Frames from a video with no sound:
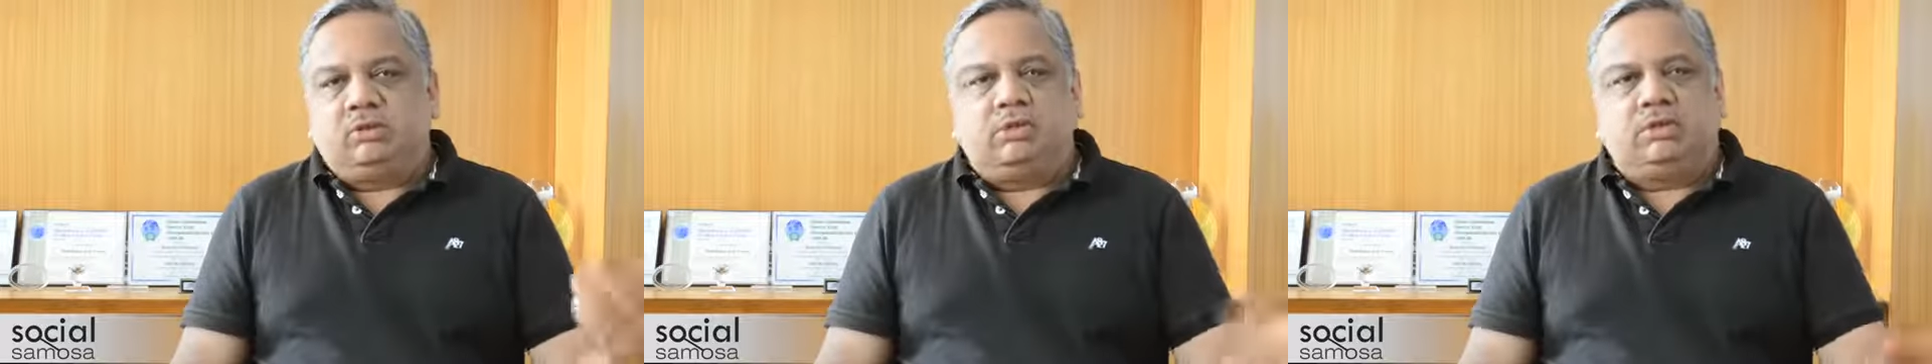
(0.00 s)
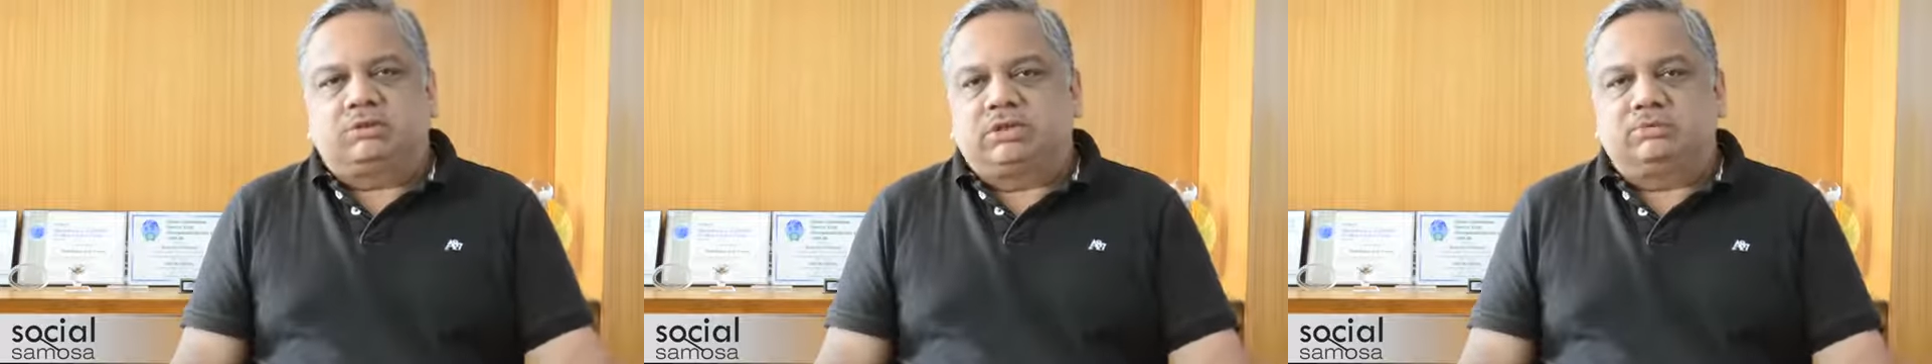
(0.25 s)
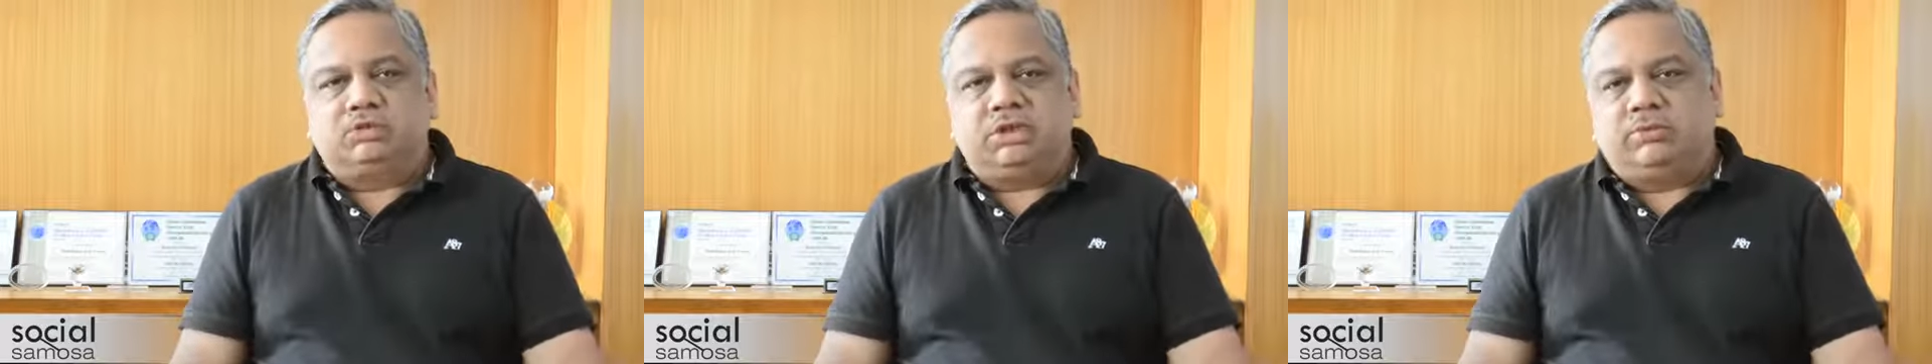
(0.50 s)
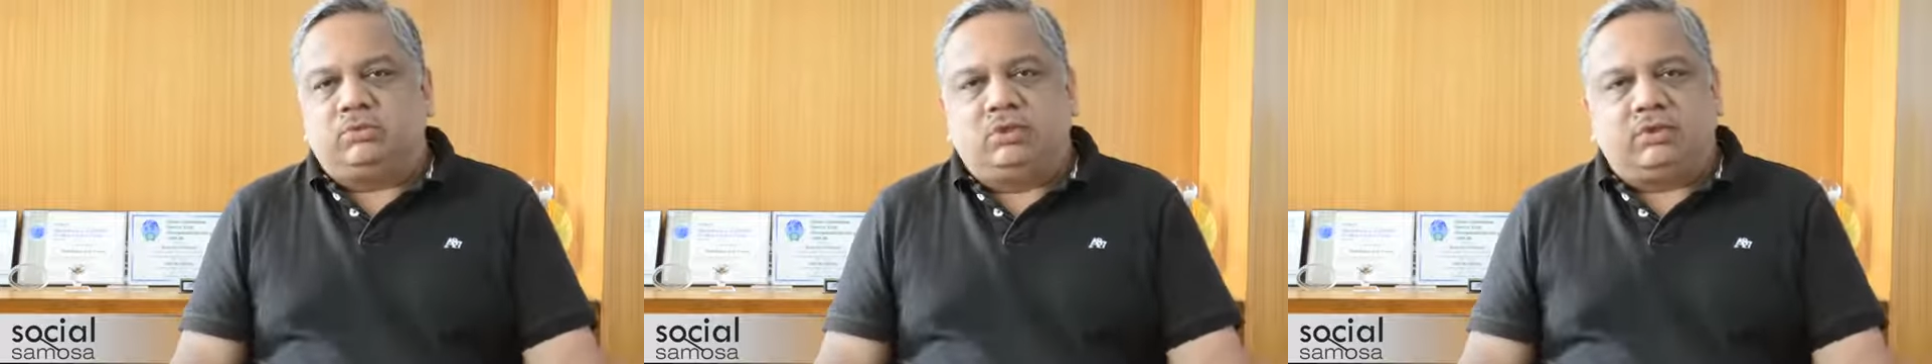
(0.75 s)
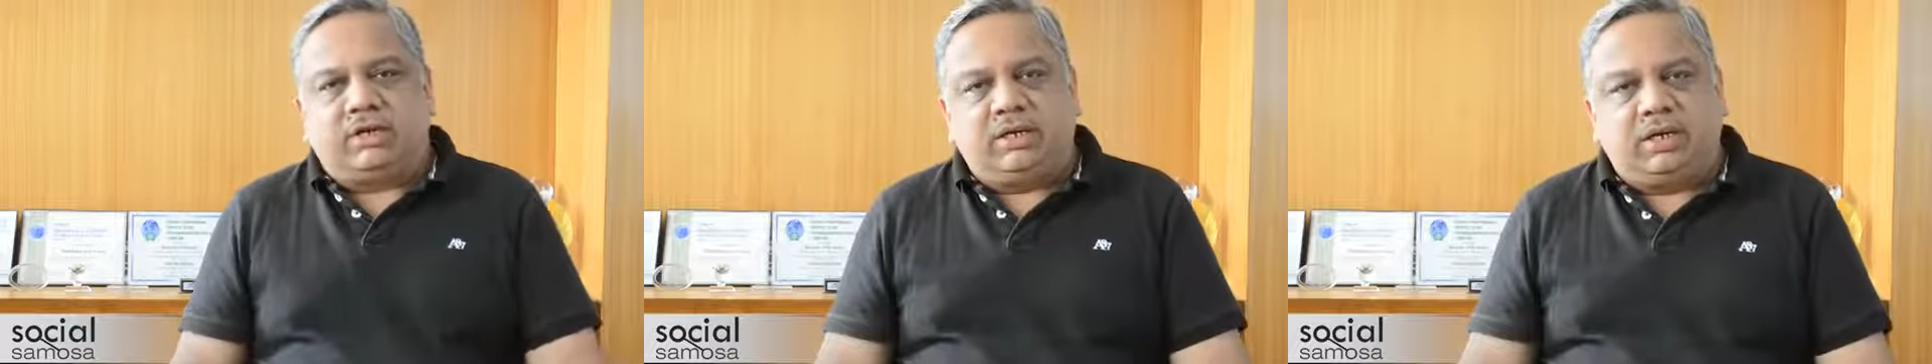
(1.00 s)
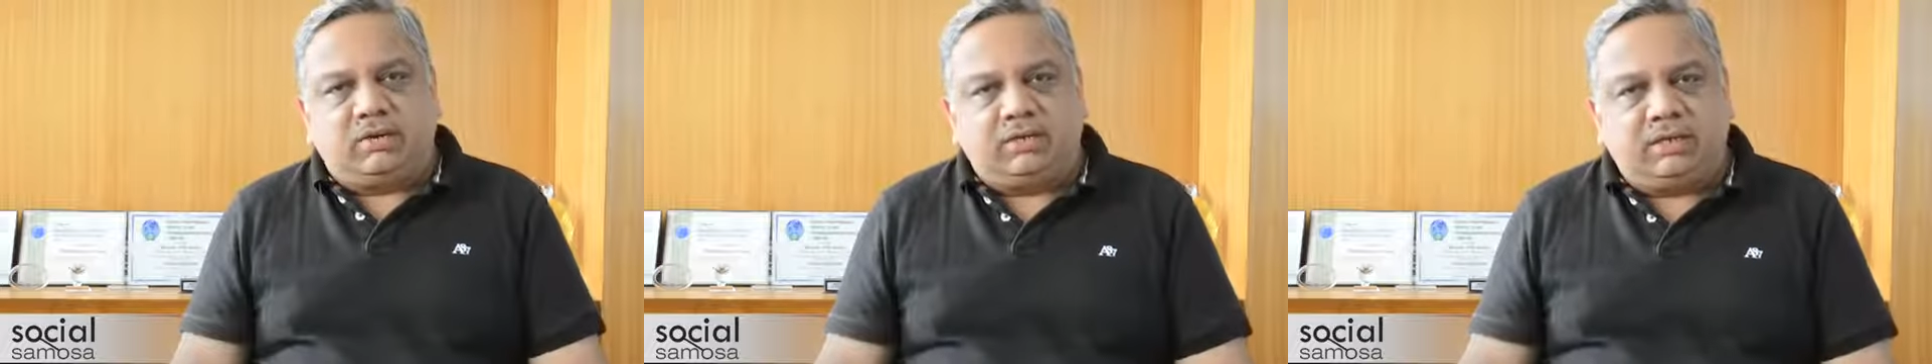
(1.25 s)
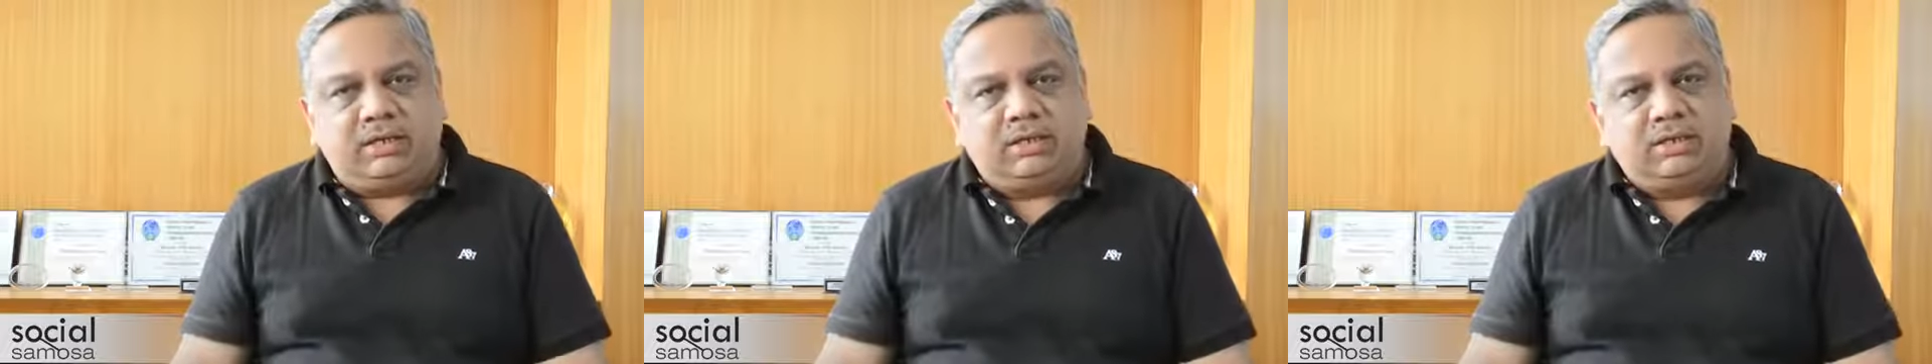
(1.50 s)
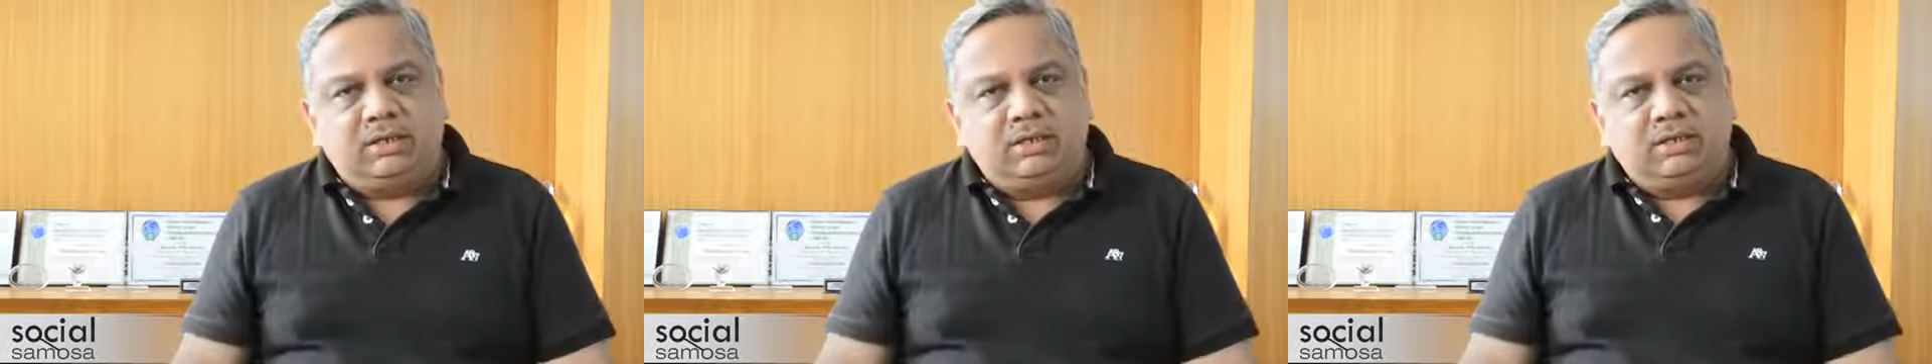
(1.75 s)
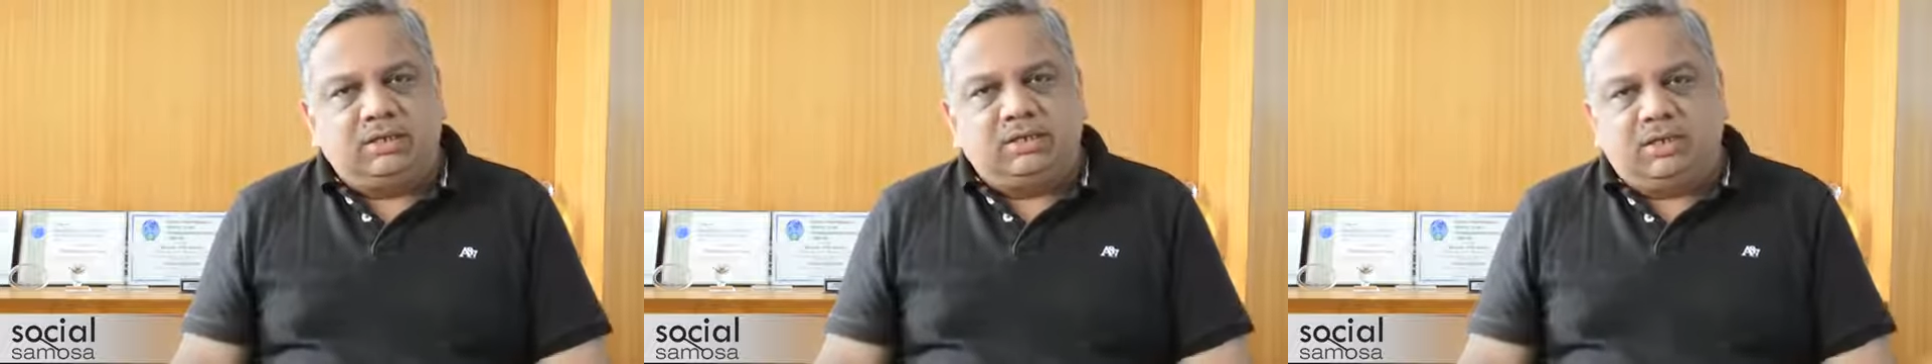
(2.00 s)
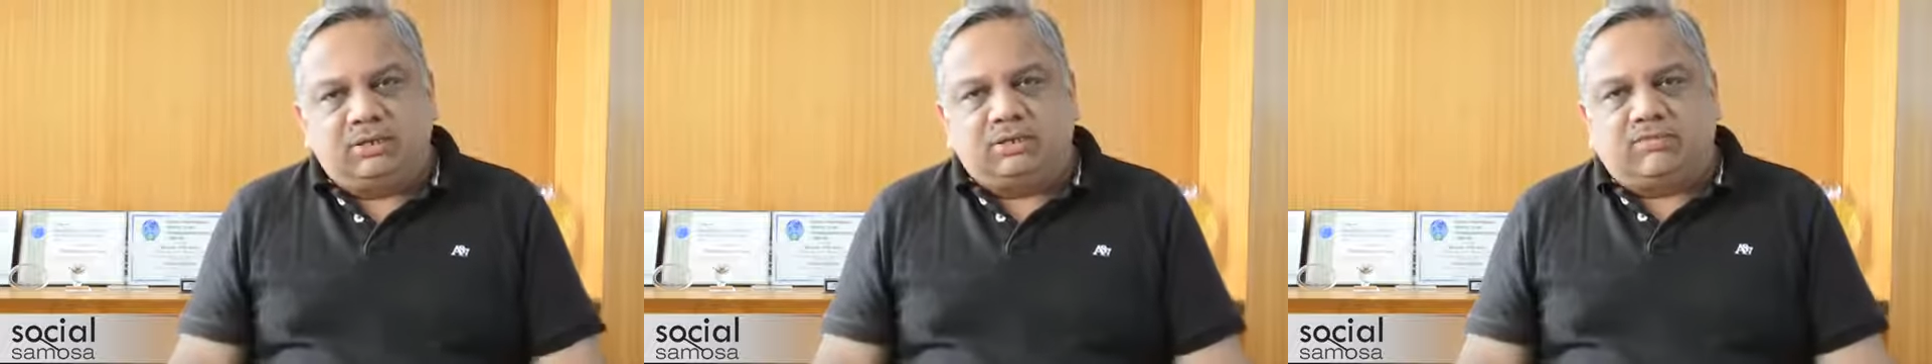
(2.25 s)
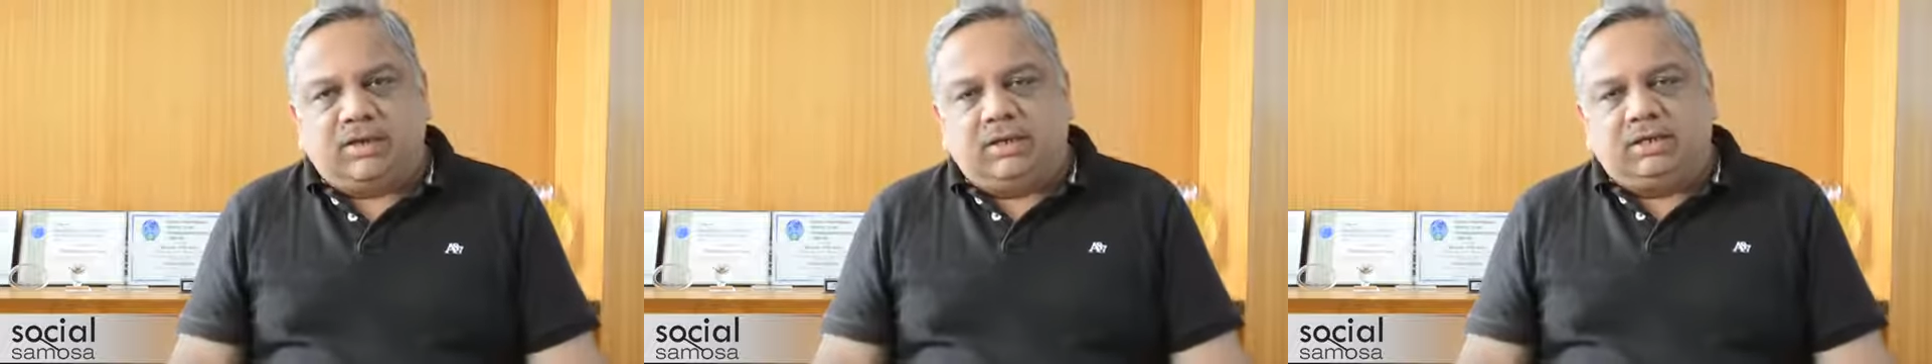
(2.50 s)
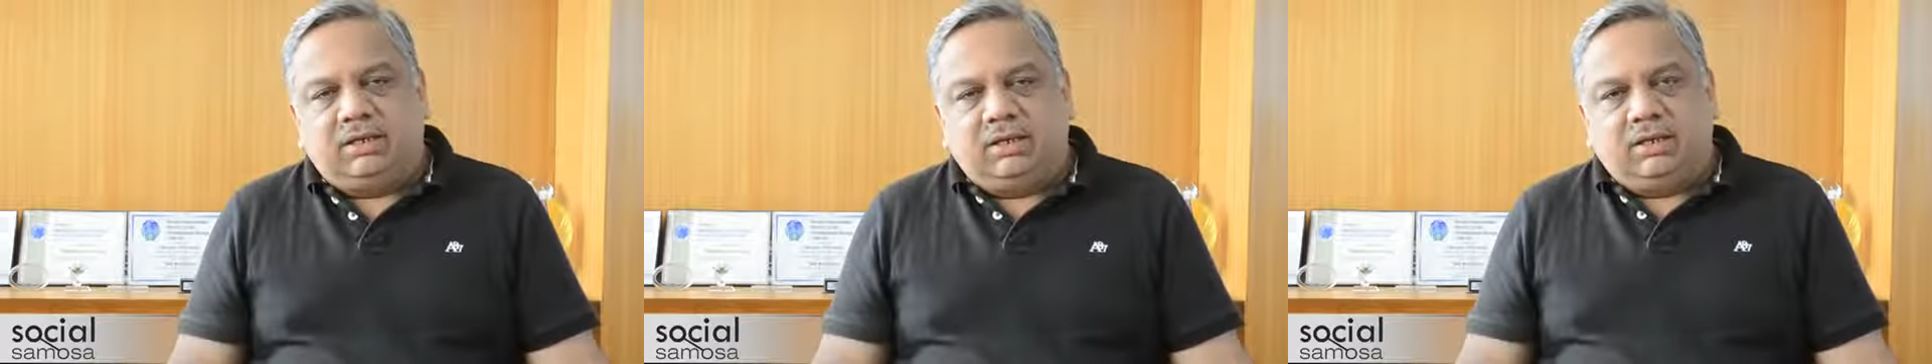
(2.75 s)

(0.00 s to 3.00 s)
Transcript: tool or some cheap tool running out there, it's fine.